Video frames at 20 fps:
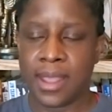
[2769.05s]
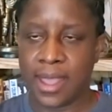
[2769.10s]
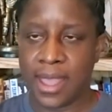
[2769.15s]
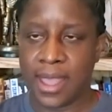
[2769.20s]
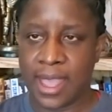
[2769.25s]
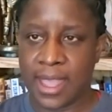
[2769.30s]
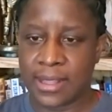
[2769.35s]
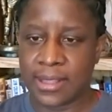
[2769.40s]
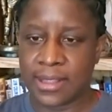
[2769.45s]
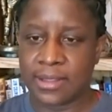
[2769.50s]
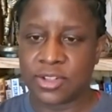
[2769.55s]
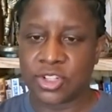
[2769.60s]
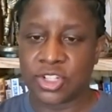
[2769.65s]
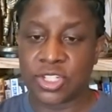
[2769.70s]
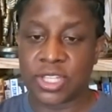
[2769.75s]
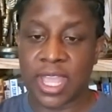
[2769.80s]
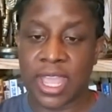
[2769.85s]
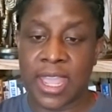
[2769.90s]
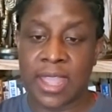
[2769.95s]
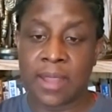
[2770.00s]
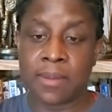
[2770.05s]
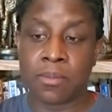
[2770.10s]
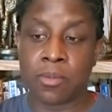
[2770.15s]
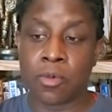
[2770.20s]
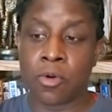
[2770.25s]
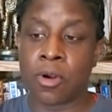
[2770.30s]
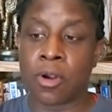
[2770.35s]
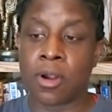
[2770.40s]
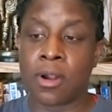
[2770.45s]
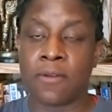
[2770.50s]
and just ate
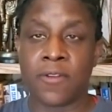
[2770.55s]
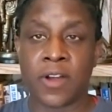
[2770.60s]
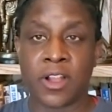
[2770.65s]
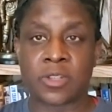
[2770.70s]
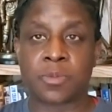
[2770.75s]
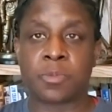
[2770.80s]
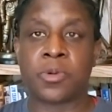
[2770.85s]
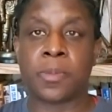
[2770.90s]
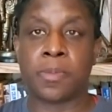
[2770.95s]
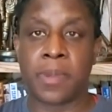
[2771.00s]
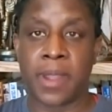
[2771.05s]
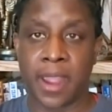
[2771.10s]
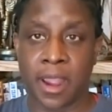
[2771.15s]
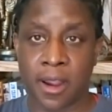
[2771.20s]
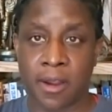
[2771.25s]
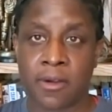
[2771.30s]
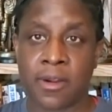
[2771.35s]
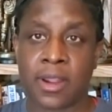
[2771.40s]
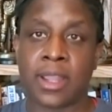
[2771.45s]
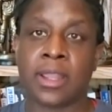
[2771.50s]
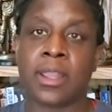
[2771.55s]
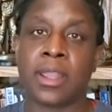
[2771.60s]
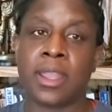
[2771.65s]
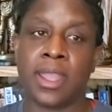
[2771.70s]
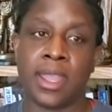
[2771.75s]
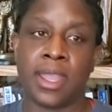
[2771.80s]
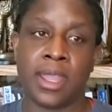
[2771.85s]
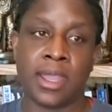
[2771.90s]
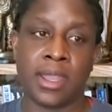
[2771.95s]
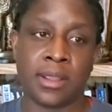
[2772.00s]
more of us preparing
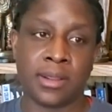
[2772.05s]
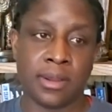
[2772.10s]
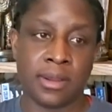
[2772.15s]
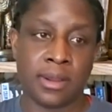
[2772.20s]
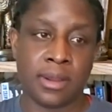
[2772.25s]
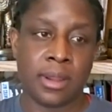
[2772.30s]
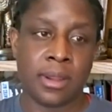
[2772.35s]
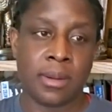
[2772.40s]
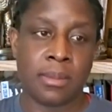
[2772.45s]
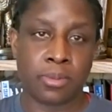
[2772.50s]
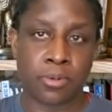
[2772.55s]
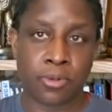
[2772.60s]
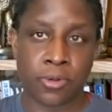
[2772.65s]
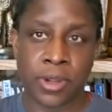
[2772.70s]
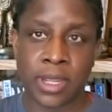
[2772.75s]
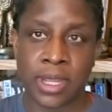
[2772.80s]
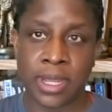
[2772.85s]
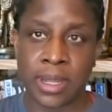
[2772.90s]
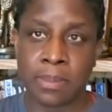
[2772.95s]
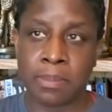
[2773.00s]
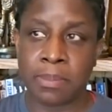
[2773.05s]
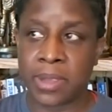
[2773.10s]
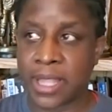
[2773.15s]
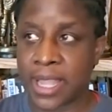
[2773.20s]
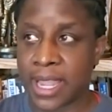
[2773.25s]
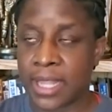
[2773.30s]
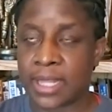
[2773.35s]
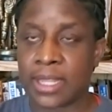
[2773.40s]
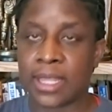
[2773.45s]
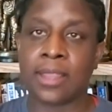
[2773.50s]
and
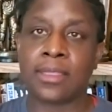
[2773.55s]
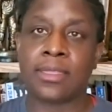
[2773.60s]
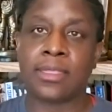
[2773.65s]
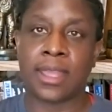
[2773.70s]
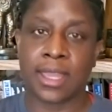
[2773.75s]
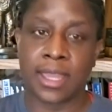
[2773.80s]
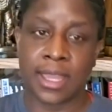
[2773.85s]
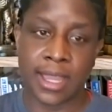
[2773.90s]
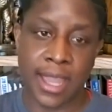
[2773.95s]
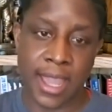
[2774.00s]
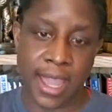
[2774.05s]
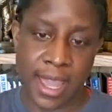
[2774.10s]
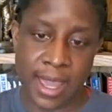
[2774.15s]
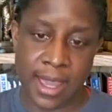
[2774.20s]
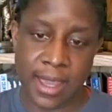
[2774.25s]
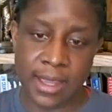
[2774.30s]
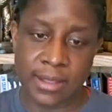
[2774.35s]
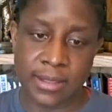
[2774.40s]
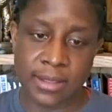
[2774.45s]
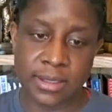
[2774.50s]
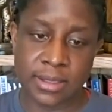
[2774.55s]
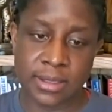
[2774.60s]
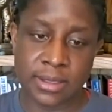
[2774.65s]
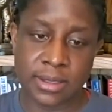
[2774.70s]
pre-planning and thinking ahead,